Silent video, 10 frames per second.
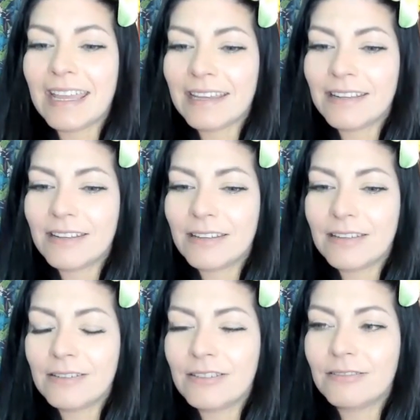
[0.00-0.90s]

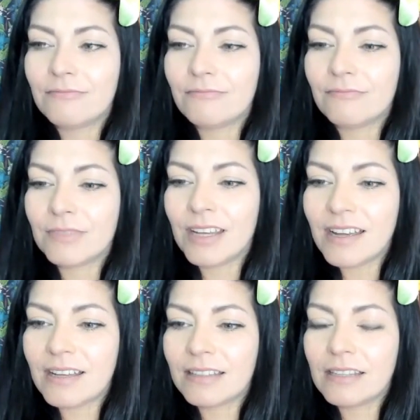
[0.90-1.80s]
And yeah,